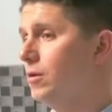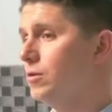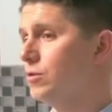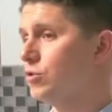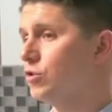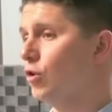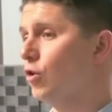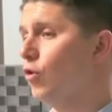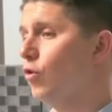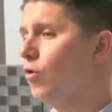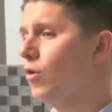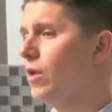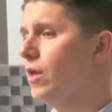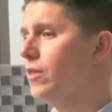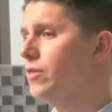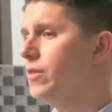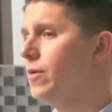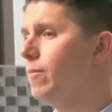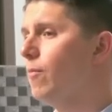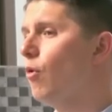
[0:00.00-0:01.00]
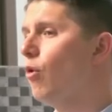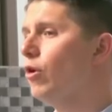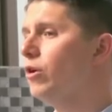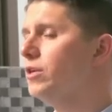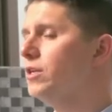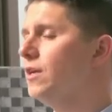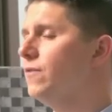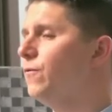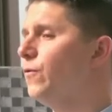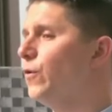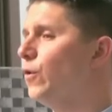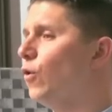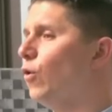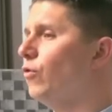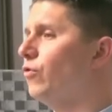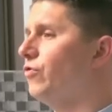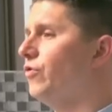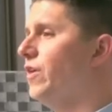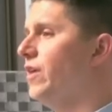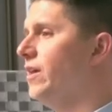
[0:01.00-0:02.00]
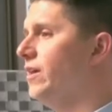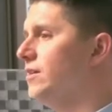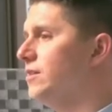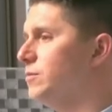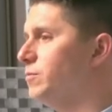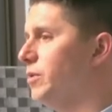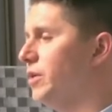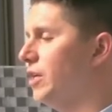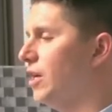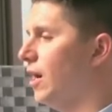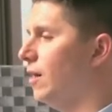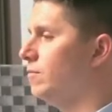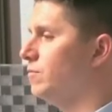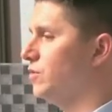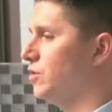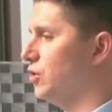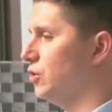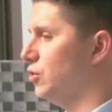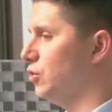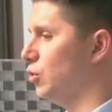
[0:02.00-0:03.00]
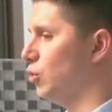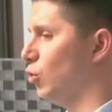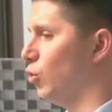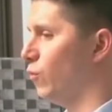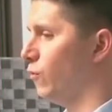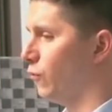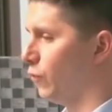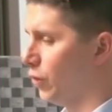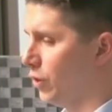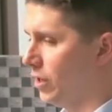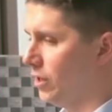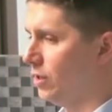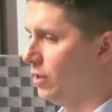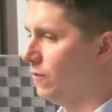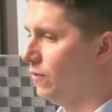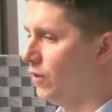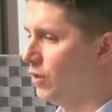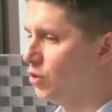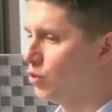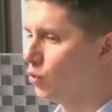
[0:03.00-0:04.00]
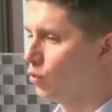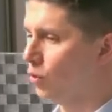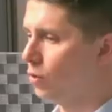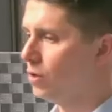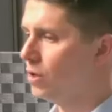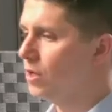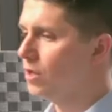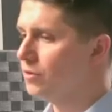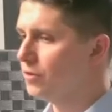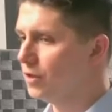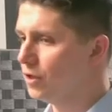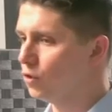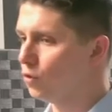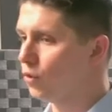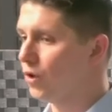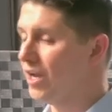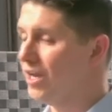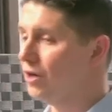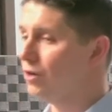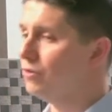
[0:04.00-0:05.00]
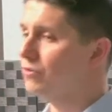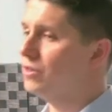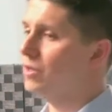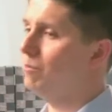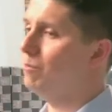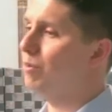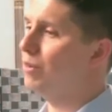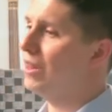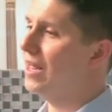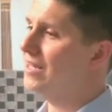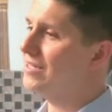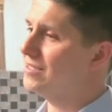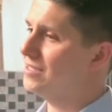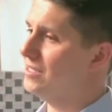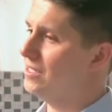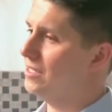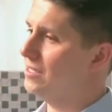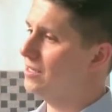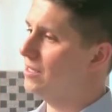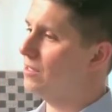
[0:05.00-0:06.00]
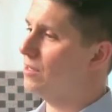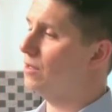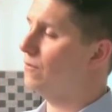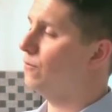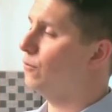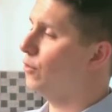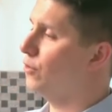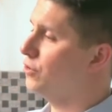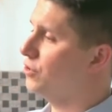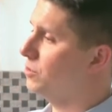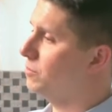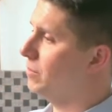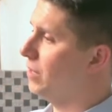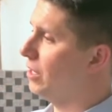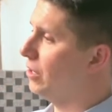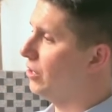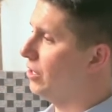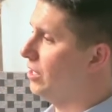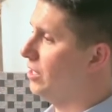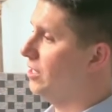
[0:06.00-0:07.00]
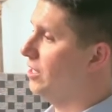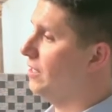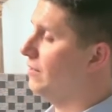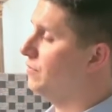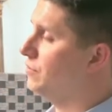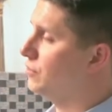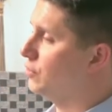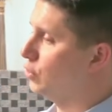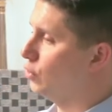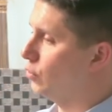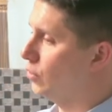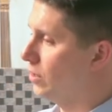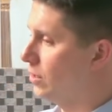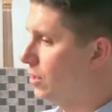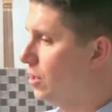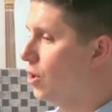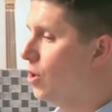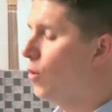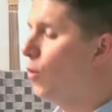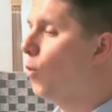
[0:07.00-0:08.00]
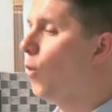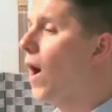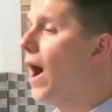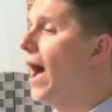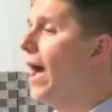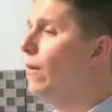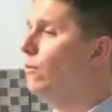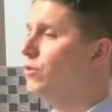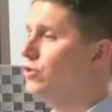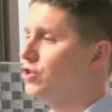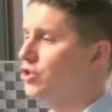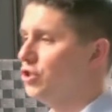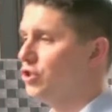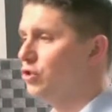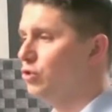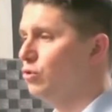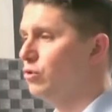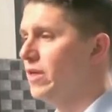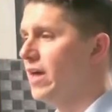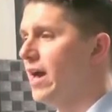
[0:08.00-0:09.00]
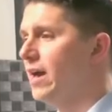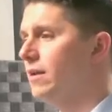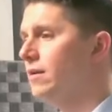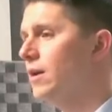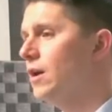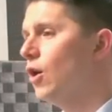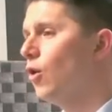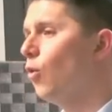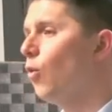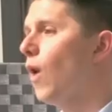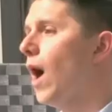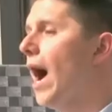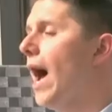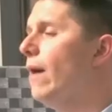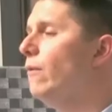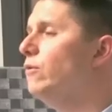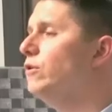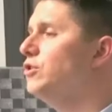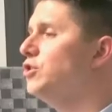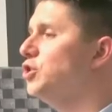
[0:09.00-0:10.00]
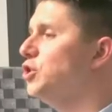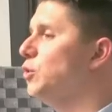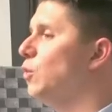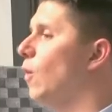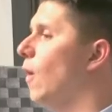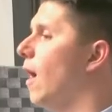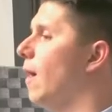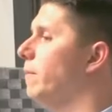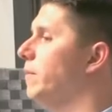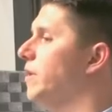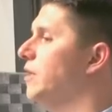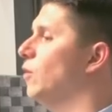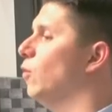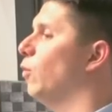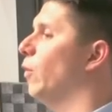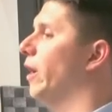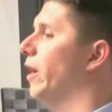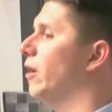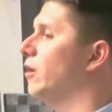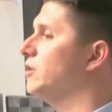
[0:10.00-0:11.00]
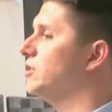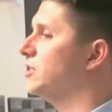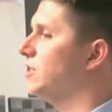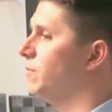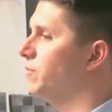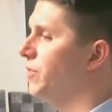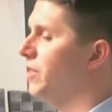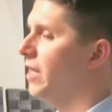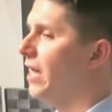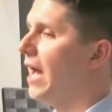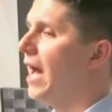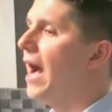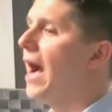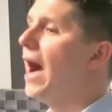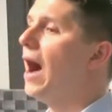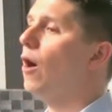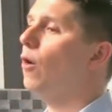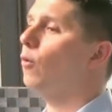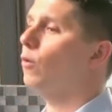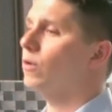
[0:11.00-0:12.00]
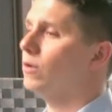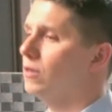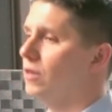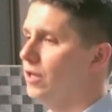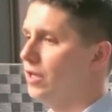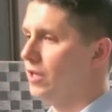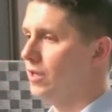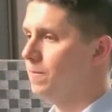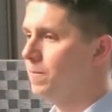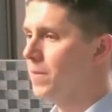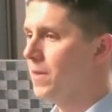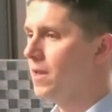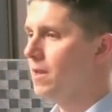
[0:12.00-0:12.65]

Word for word: So the more difficult things become to do for an individual, the greater the blessing that the Virgin Mary gives to it. Why would she do that? Why would she want me to wear something outwardly?